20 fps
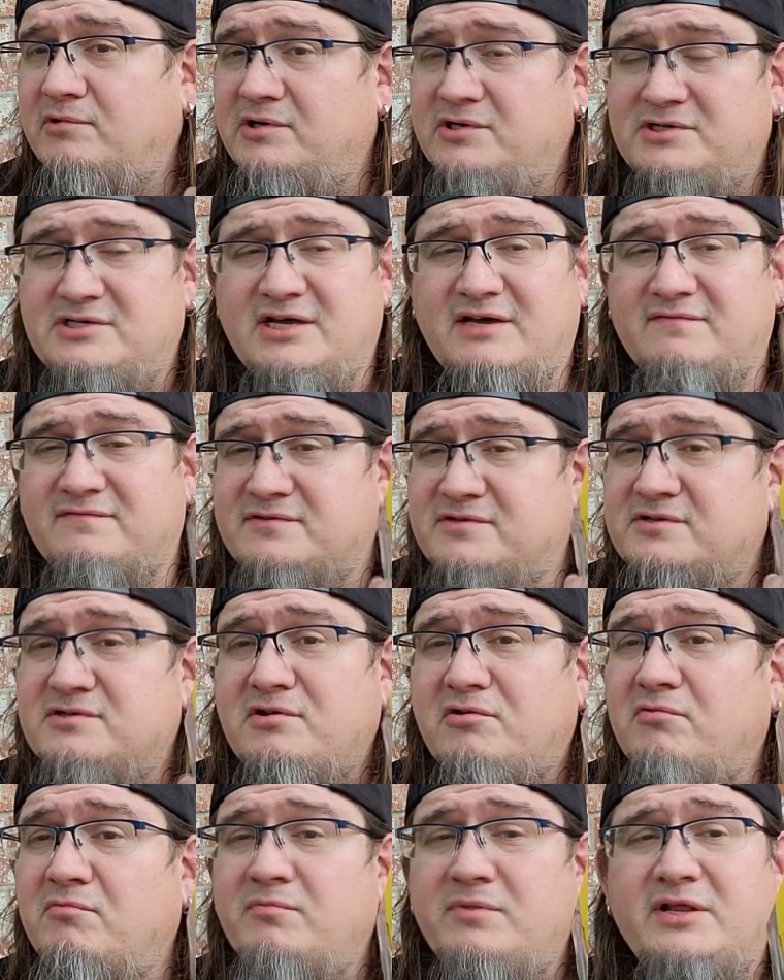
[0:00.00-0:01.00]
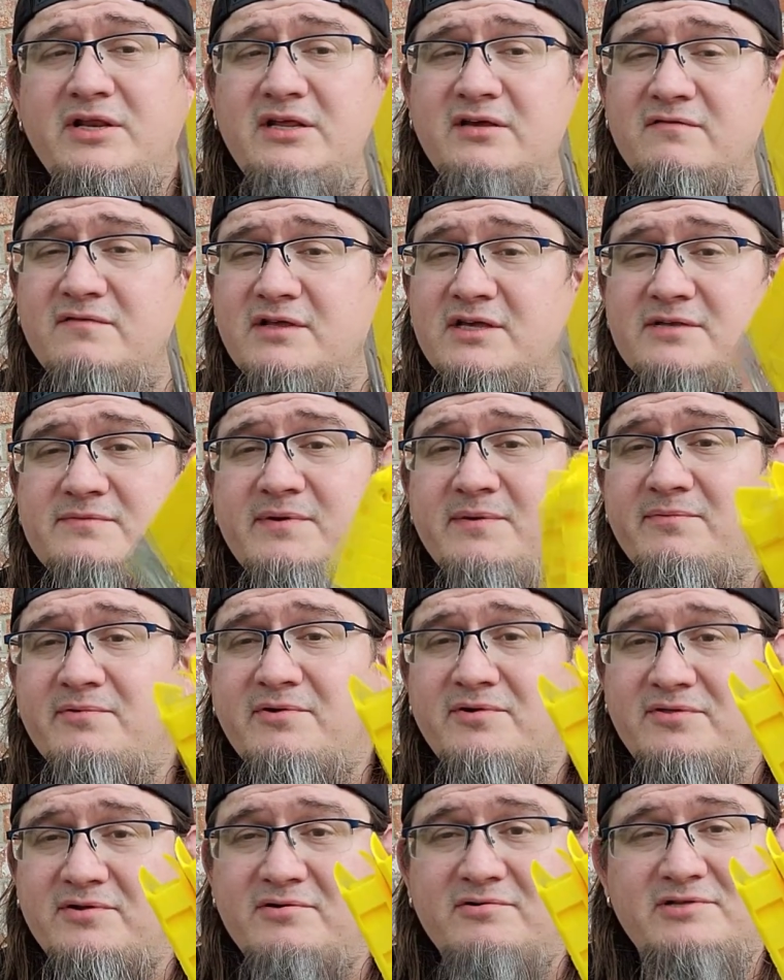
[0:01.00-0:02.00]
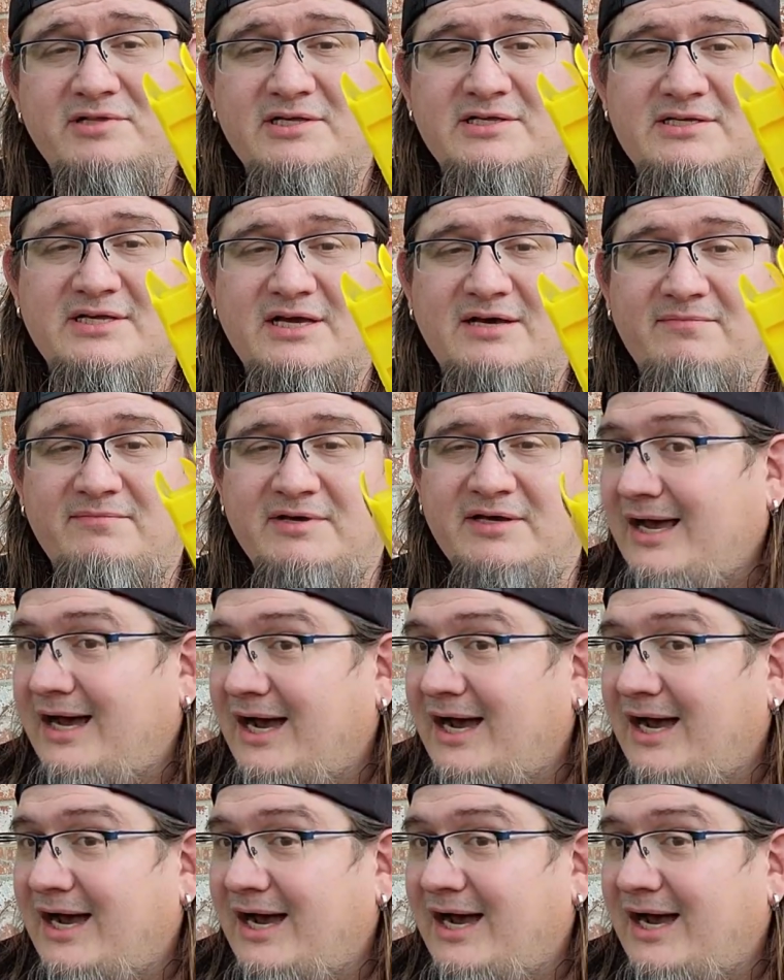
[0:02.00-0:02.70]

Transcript: I used to have so many of these. People were throwing these at me.